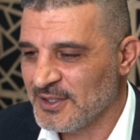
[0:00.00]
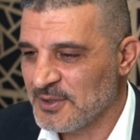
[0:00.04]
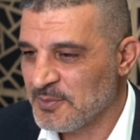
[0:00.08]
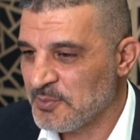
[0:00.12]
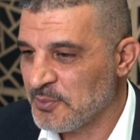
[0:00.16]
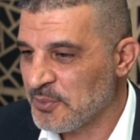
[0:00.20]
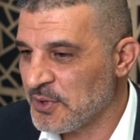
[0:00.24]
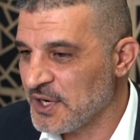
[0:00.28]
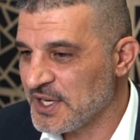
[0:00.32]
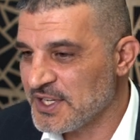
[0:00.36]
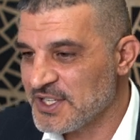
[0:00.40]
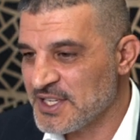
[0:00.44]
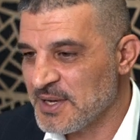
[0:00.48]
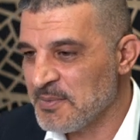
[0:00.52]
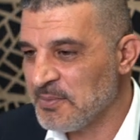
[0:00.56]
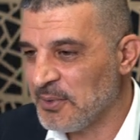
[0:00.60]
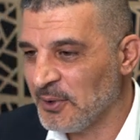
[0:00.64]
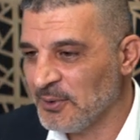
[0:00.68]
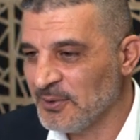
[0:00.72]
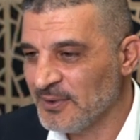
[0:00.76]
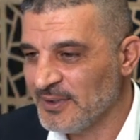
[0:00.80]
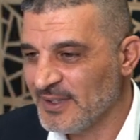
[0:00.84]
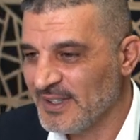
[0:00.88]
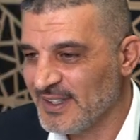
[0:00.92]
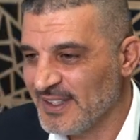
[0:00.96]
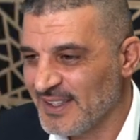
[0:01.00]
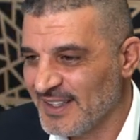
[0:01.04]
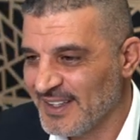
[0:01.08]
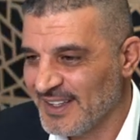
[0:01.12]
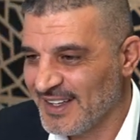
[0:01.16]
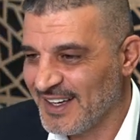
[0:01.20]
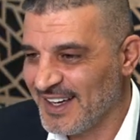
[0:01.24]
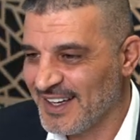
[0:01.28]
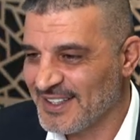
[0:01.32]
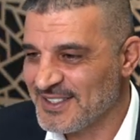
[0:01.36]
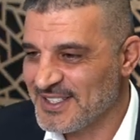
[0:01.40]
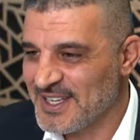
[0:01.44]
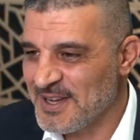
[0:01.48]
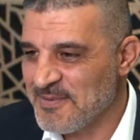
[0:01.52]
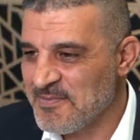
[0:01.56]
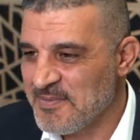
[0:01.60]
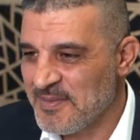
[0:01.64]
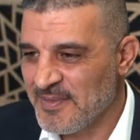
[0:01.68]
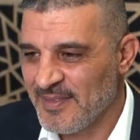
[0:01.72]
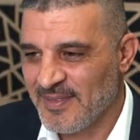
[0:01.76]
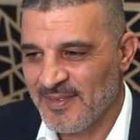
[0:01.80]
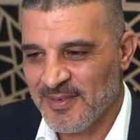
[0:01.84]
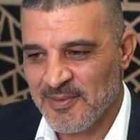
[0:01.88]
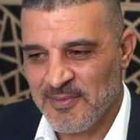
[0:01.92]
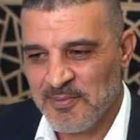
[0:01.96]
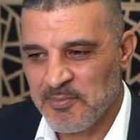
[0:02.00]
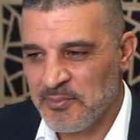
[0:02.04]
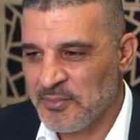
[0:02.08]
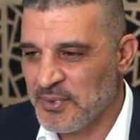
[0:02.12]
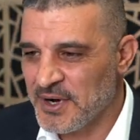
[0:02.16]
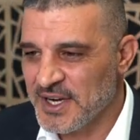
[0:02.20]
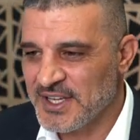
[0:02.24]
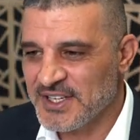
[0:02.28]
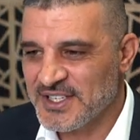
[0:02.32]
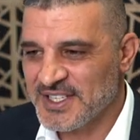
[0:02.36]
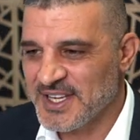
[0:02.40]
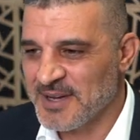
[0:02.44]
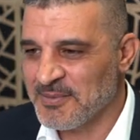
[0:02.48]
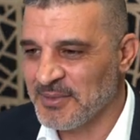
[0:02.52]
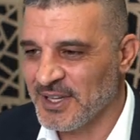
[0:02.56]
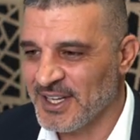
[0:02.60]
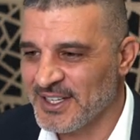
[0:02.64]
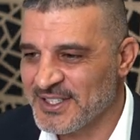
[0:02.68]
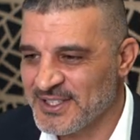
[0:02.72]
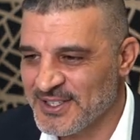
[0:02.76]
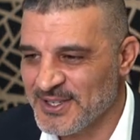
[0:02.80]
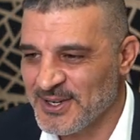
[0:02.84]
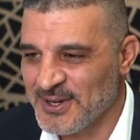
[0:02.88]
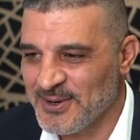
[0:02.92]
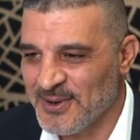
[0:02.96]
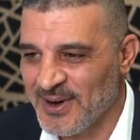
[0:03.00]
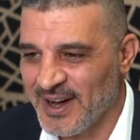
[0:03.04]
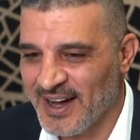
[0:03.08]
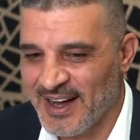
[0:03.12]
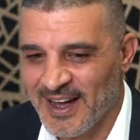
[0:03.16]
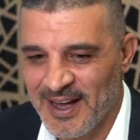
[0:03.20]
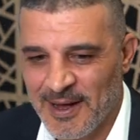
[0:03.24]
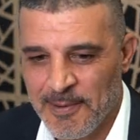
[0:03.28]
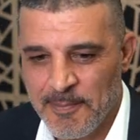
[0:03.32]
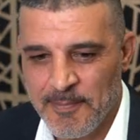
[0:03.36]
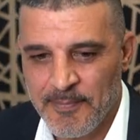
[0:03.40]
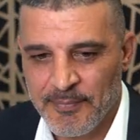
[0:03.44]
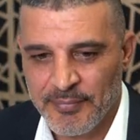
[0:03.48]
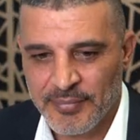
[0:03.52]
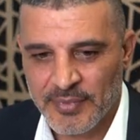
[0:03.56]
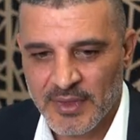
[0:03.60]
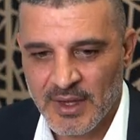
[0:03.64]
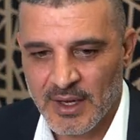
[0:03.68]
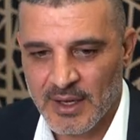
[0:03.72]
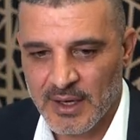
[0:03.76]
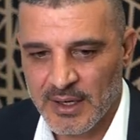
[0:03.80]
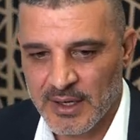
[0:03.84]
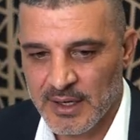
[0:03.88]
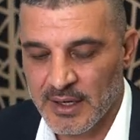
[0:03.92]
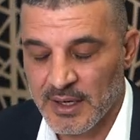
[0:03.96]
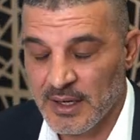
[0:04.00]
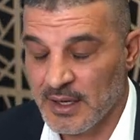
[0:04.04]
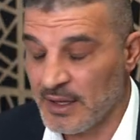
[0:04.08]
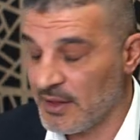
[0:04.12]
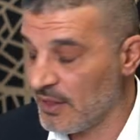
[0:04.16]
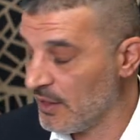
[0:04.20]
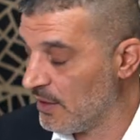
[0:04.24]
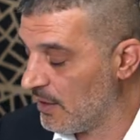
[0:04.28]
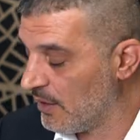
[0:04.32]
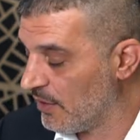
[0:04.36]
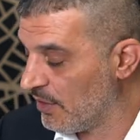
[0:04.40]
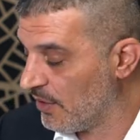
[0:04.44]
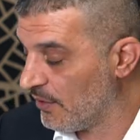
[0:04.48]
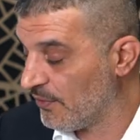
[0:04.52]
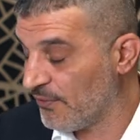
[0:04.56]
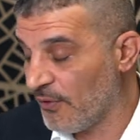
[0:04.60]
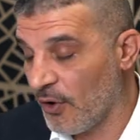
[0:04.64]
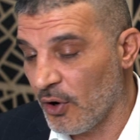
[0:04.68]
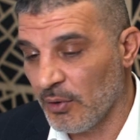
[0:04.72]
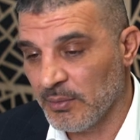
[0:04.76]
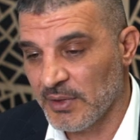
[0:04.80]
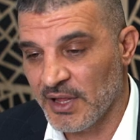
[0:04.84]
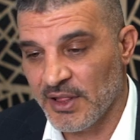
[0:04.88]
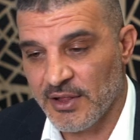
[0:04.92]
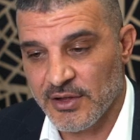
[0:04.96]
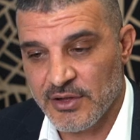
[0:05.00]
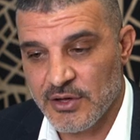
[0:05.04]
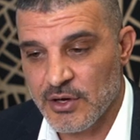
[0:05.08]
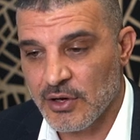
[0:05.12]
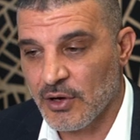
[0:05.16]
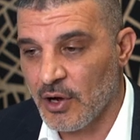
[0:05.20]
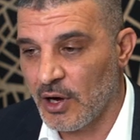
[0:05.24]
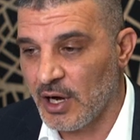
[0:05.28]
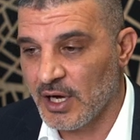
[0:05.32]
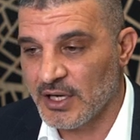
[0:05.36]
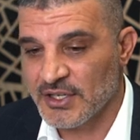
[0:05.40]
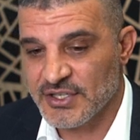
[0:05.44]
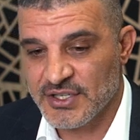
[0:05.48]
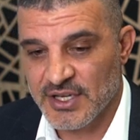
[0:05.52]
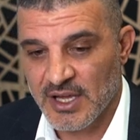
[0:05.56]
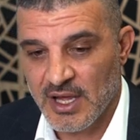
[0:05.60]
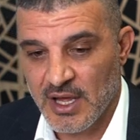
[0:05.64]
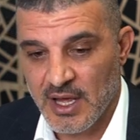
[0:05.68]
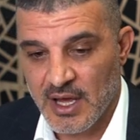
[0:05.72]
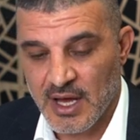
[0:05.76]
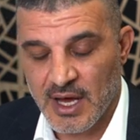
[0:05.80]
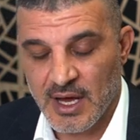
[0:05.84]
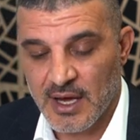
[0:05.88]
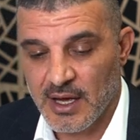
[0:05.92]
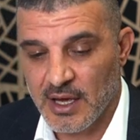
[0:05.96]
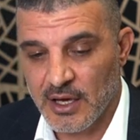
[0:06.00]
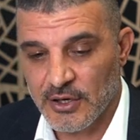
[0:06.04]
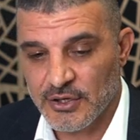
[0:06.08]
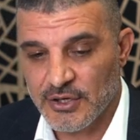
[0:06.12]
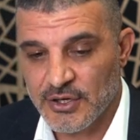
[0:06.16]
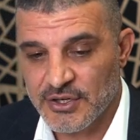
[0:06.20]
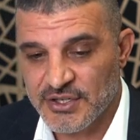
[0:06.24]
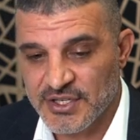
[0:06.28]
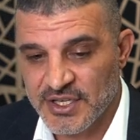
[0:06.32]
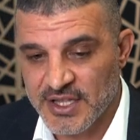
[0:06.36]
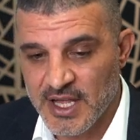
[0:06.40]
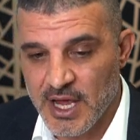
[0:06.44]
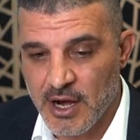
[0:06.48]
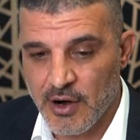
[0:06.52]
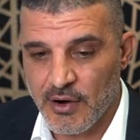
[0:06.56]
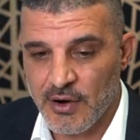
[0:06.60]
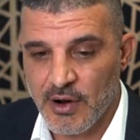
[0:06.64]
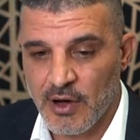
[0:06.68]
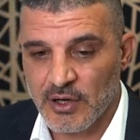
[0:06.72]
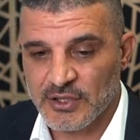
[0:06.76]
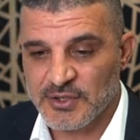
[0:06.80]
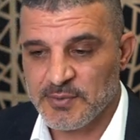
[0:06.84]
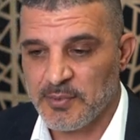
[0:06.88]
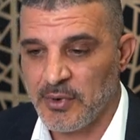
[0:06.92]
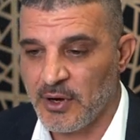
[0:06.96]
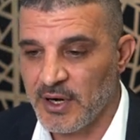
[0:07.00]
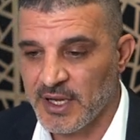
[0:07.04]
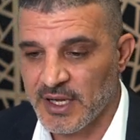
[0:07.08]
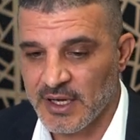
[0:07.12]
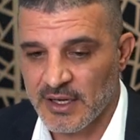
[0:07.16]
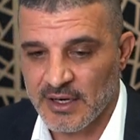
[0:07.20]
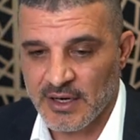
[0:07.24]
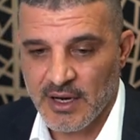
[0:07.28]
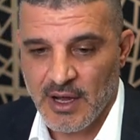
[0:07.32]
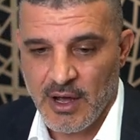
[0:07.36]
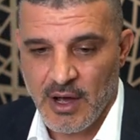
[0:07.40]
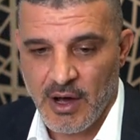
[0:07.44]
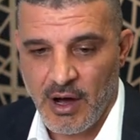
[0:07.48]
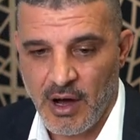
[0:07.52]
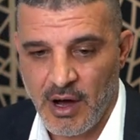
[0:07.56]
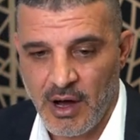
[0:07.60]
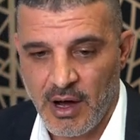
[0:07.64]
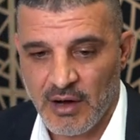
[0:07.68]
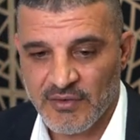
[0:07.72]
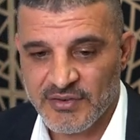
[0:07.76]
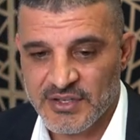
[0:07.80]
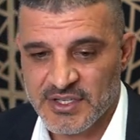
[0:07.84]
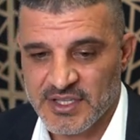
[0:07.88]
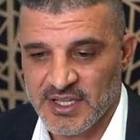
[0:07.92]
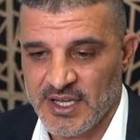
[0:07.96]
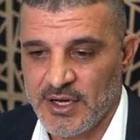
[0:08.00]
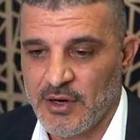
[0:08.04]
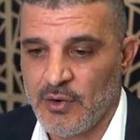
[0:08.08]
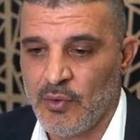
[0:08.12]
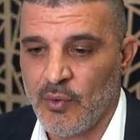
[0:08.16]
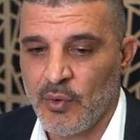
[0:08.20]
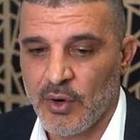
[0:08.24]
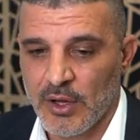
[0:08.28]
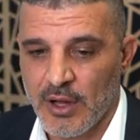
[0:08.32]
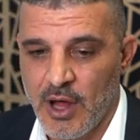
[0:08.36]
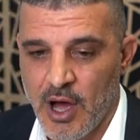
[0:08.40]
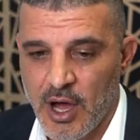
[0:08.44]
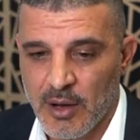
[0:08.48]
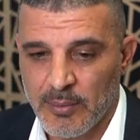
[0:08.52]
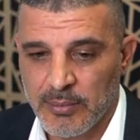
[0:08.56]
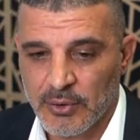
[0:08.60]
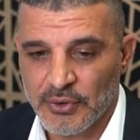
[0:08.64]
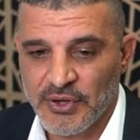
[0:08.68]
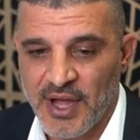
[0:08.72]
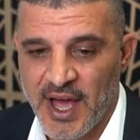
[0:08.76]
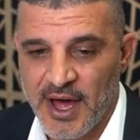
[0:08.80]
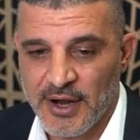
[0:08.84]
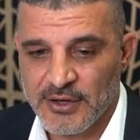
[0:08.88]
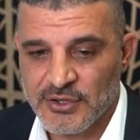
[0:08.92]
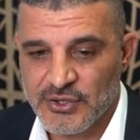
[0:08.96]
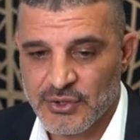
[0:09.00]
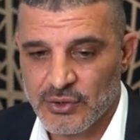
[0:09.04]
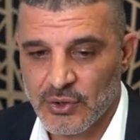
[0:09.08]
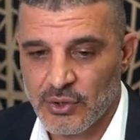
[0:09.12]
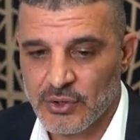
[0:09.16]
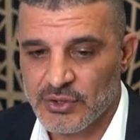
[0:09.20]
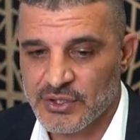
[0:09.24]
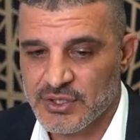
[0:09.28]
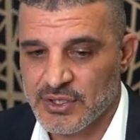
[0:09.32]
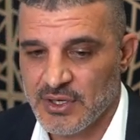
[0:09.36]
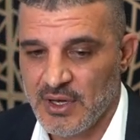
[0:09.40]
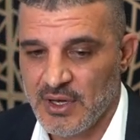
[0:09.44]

pretty simple, Tim, pretty similar to the formula that you guys are using there at Hotspotting, and obviously a reliable data source